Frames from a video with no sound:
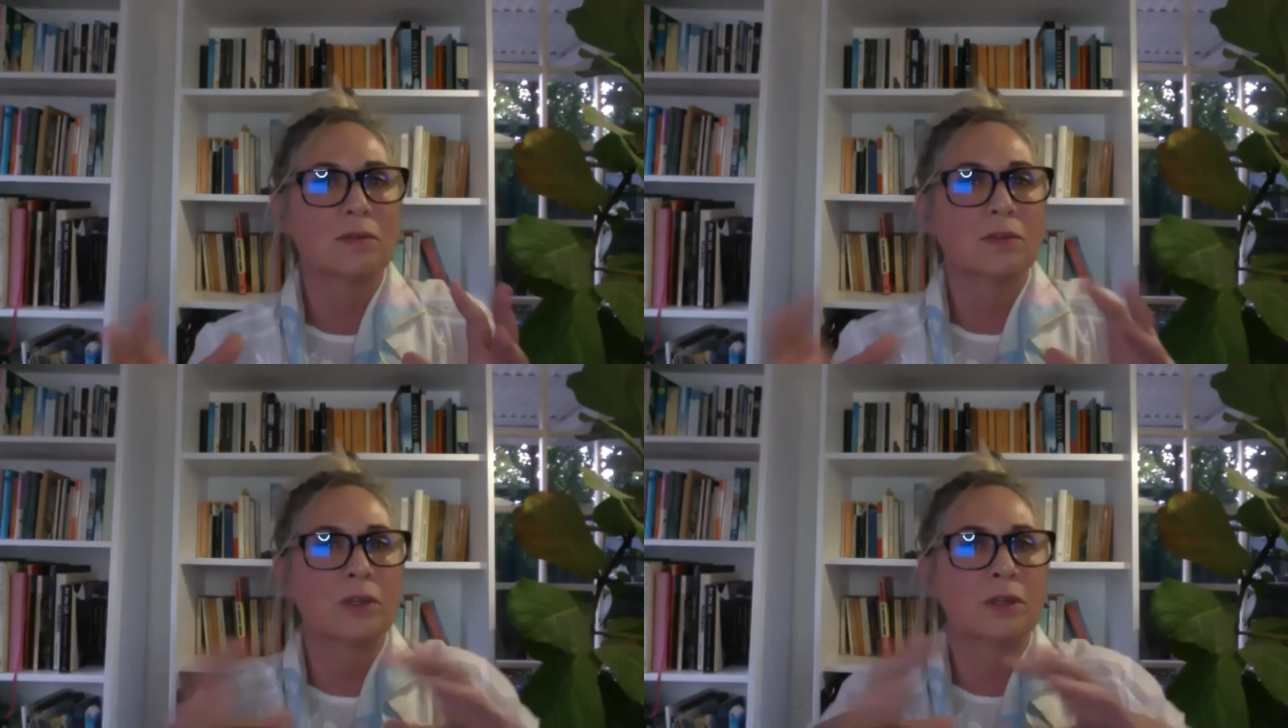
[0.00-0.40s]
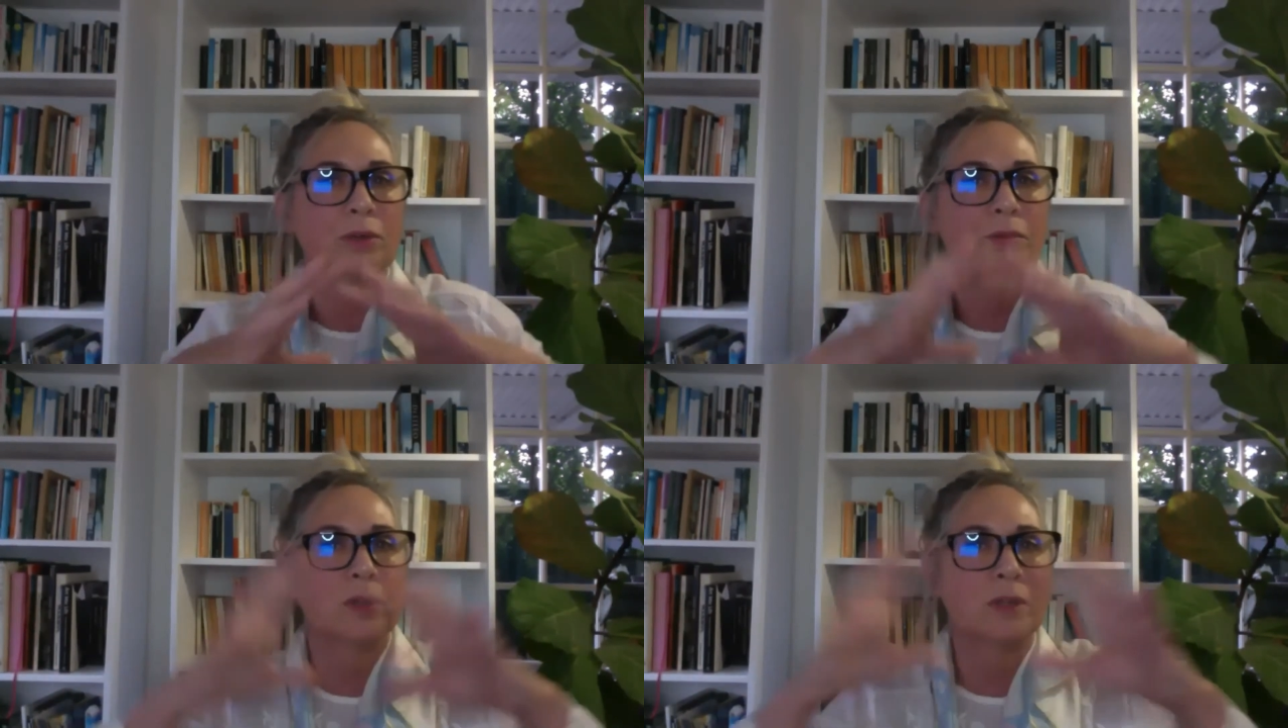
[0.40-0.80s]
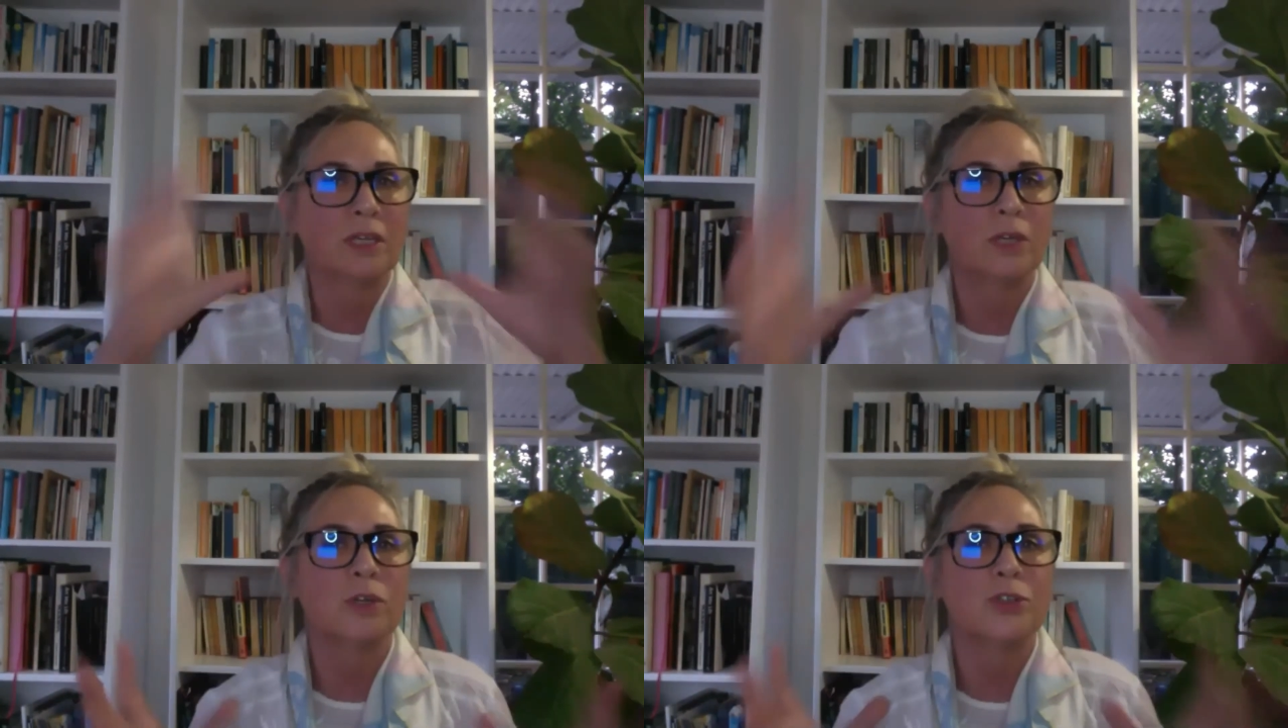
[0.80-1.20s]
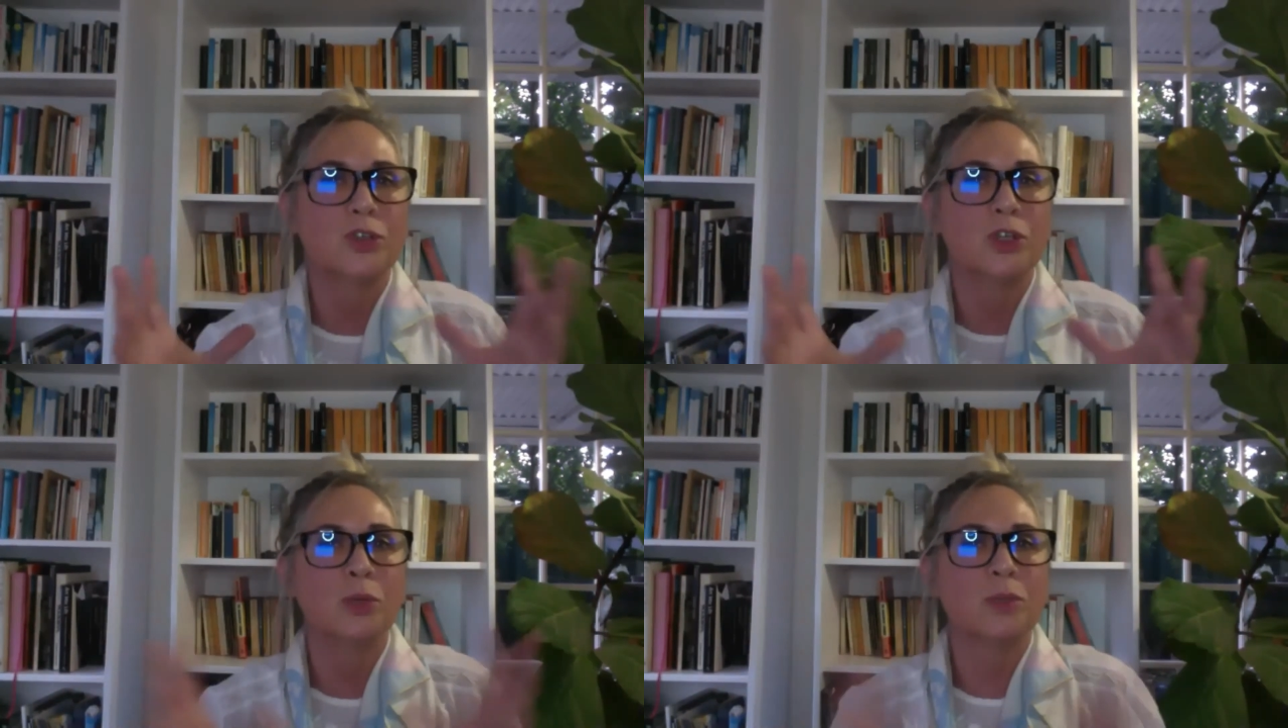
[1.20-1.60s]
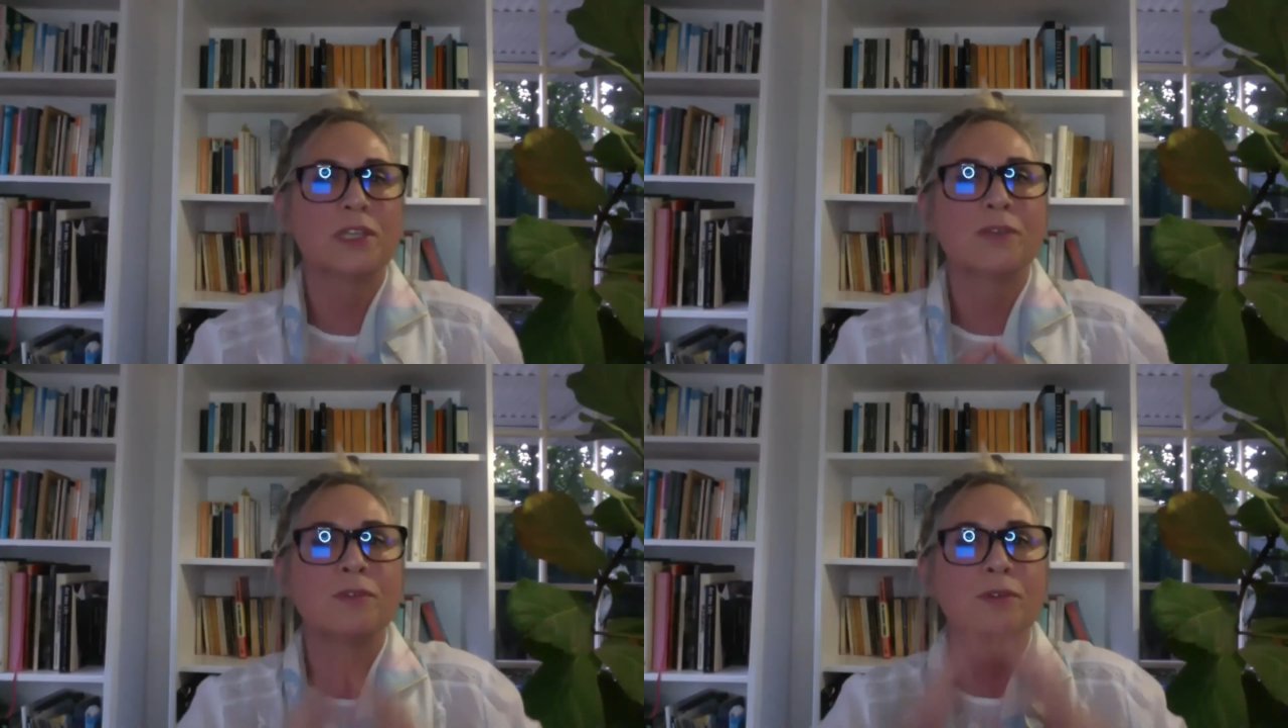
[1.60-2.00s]
the hero's journey was
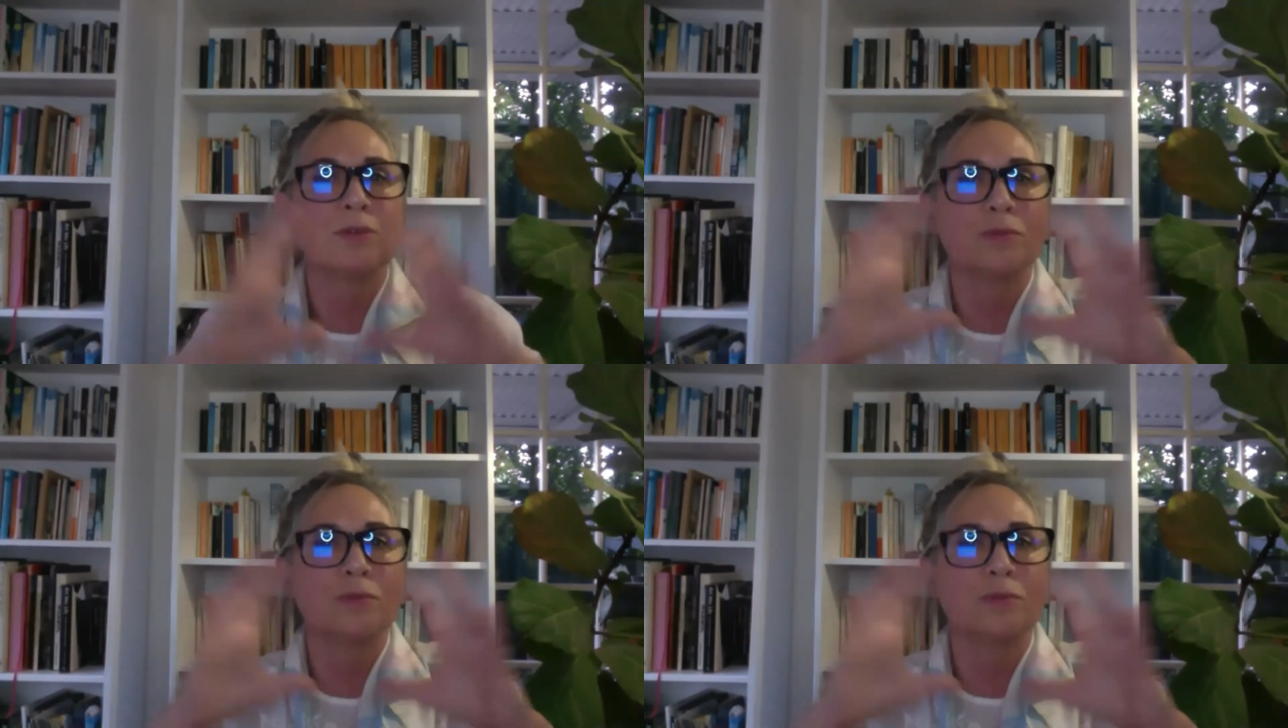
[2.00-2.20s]
ever